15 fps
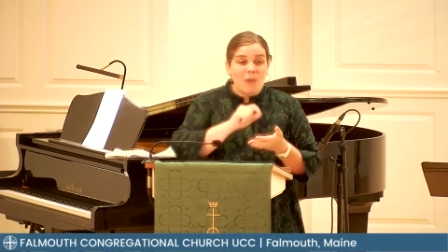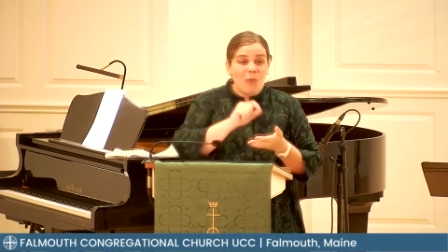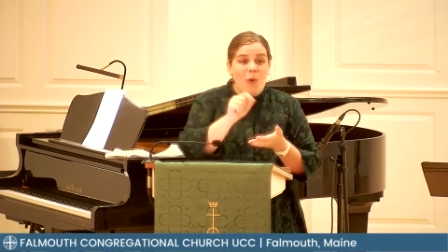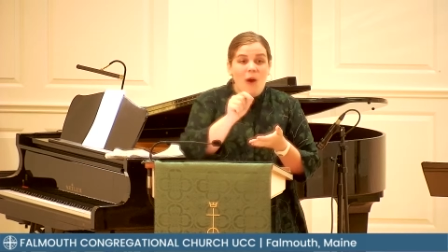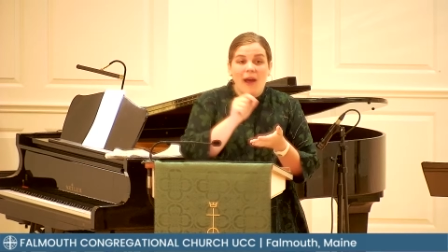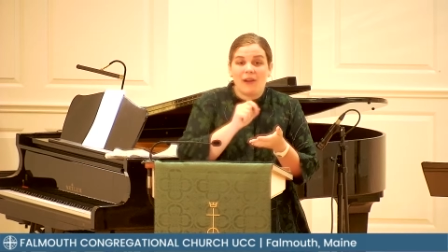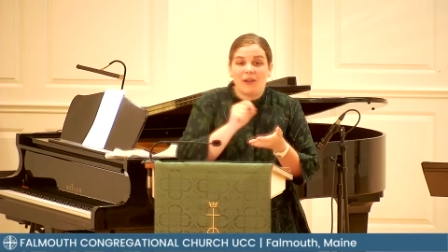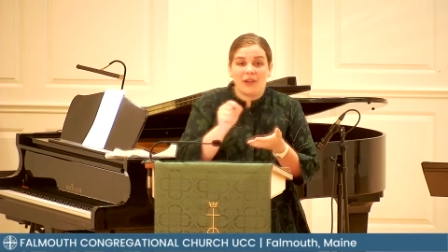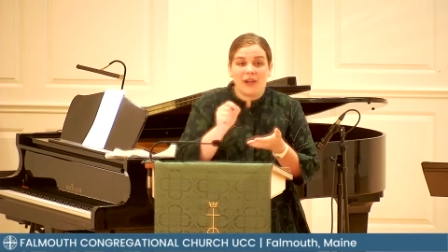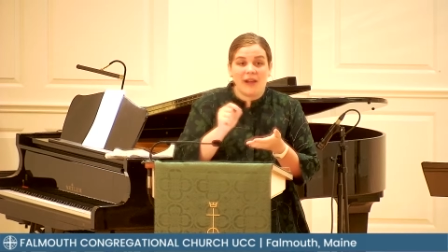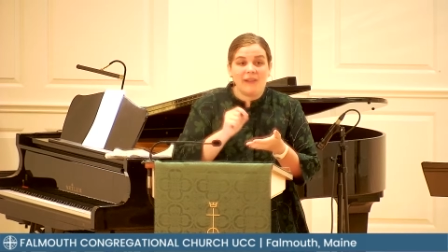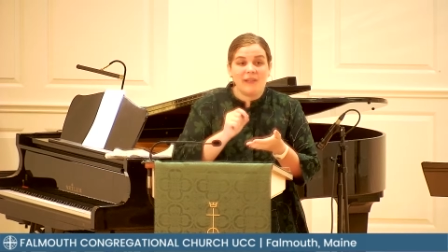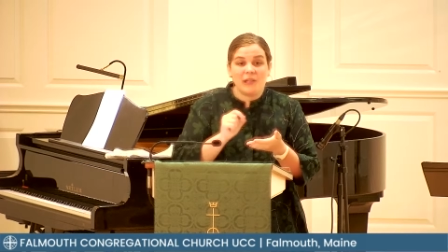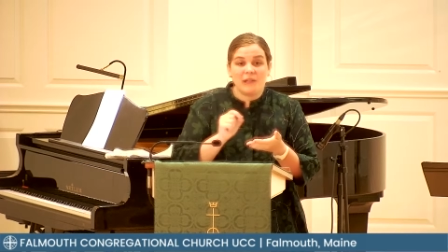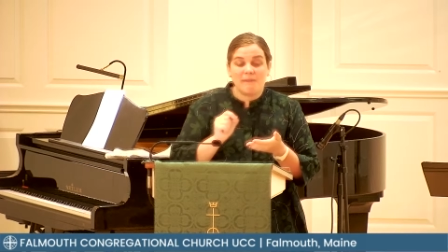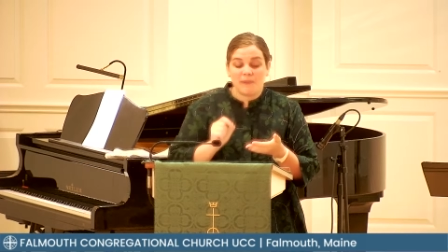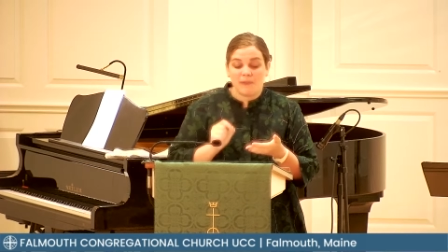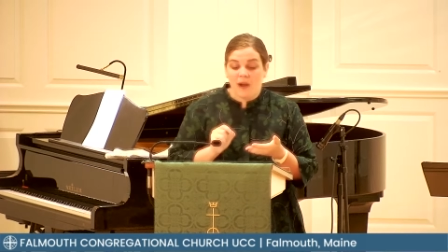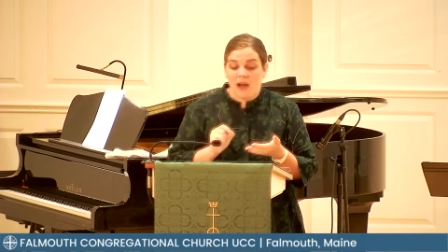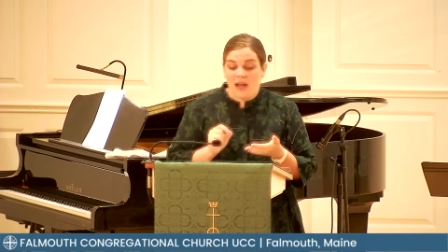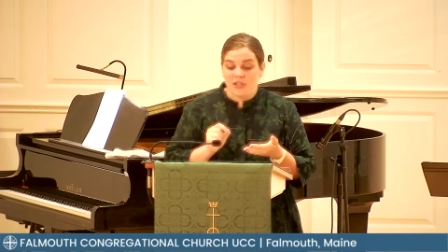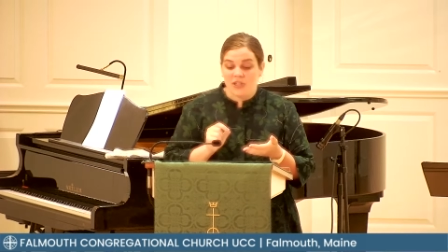watercolor
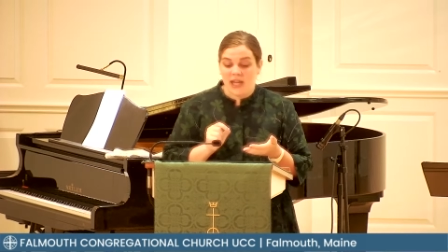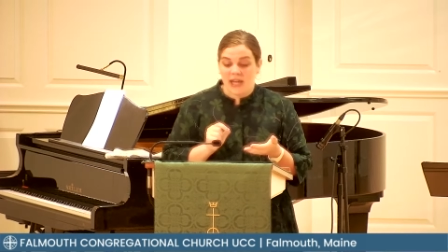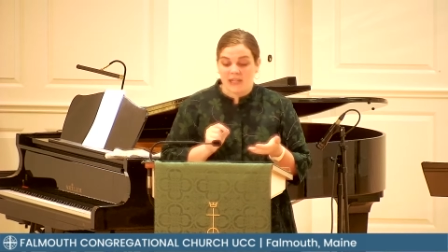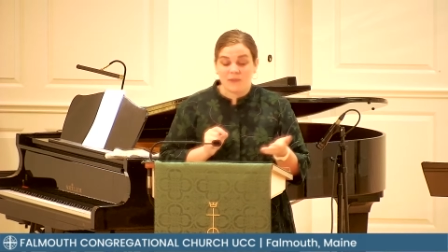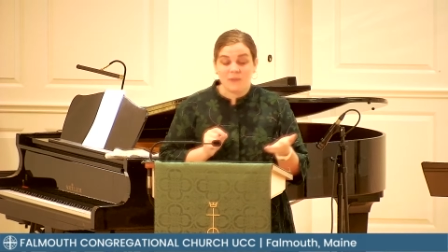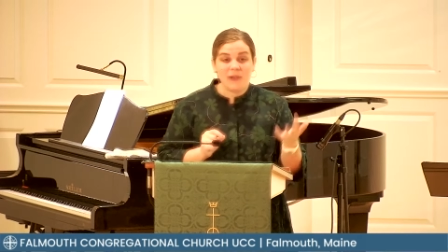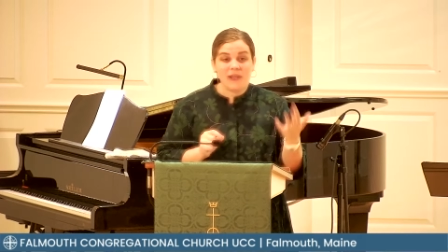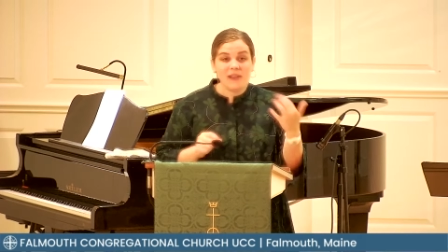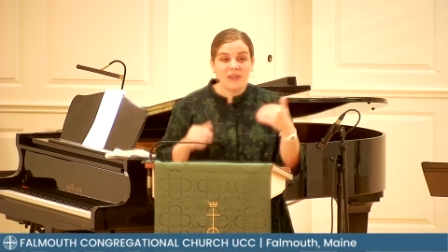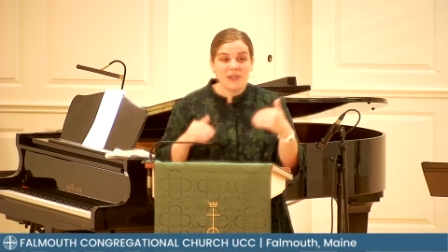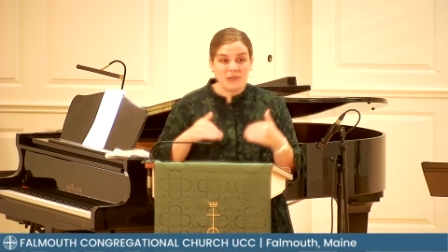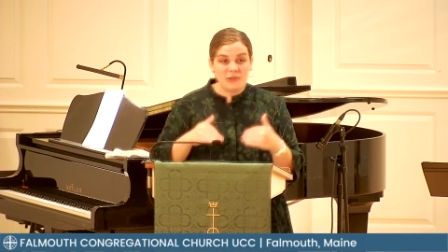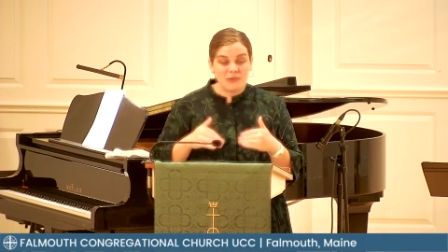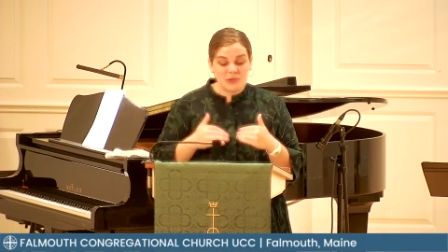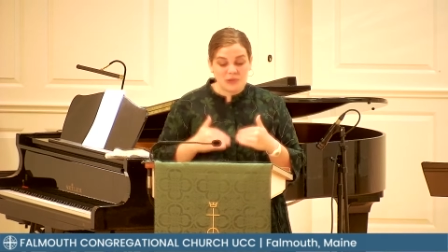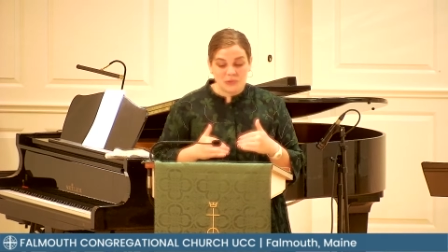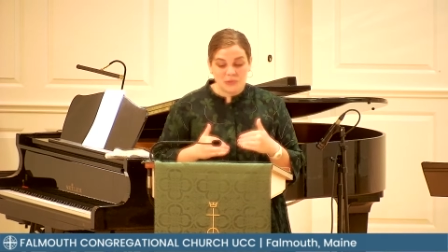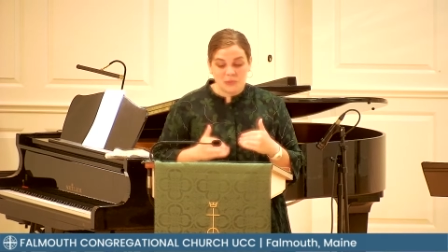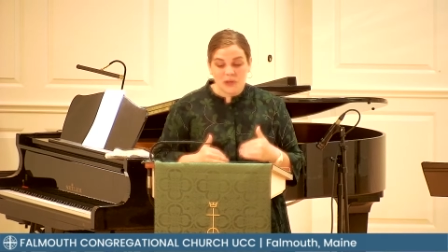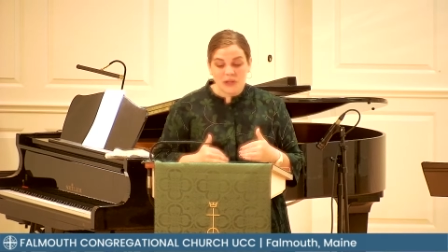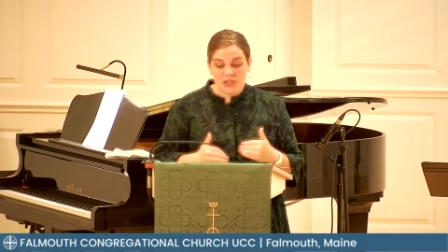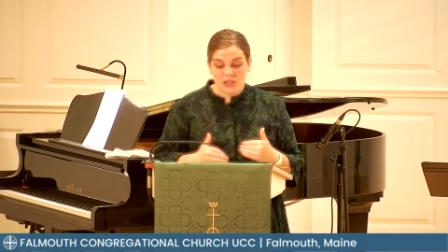project with you to
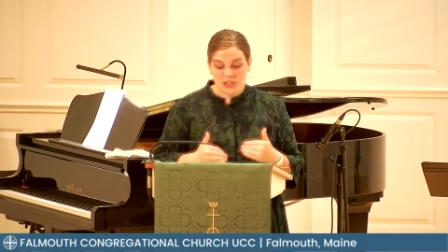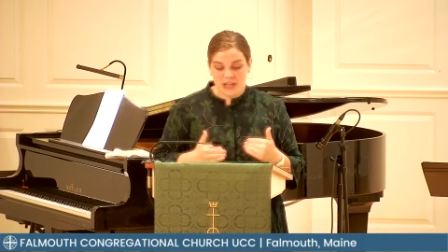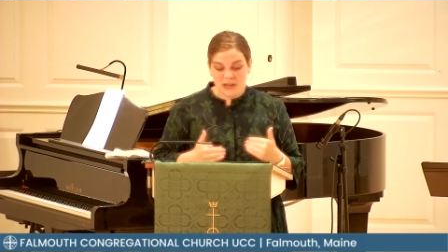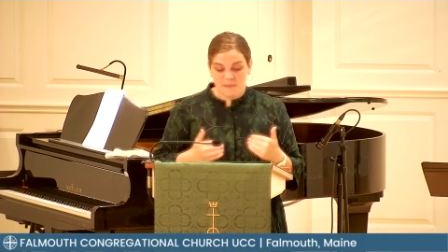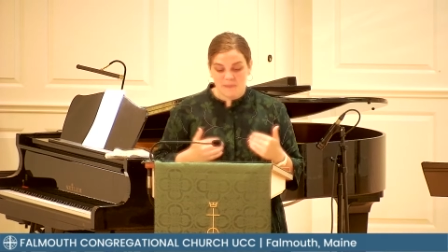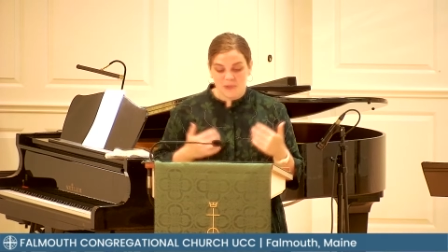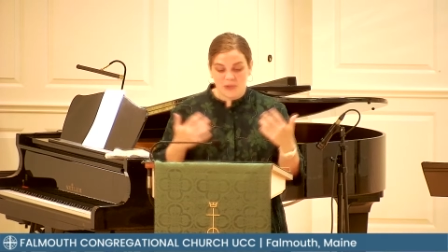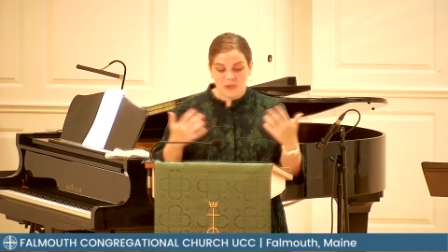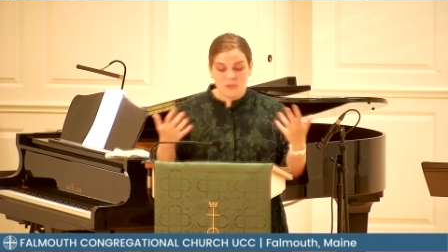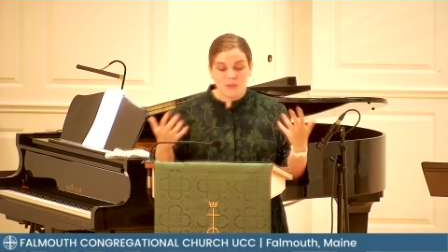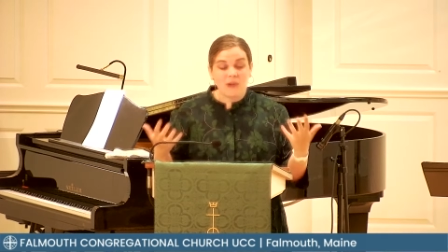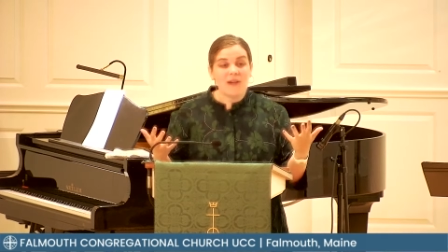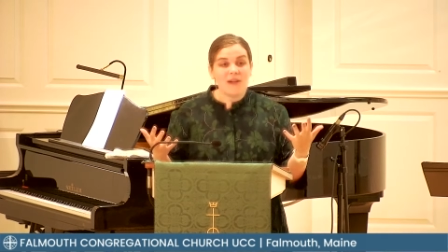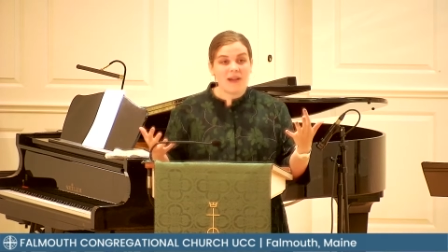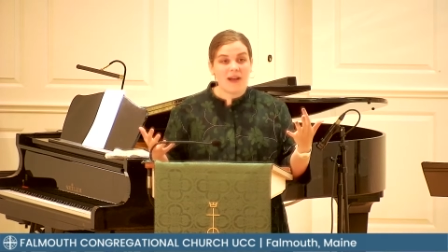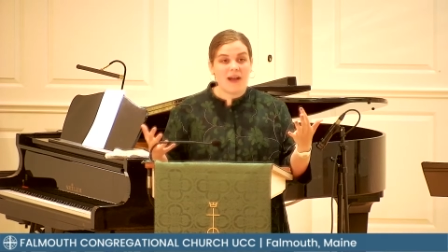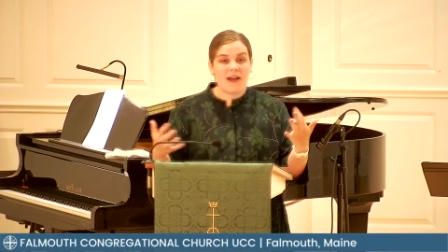worship, to work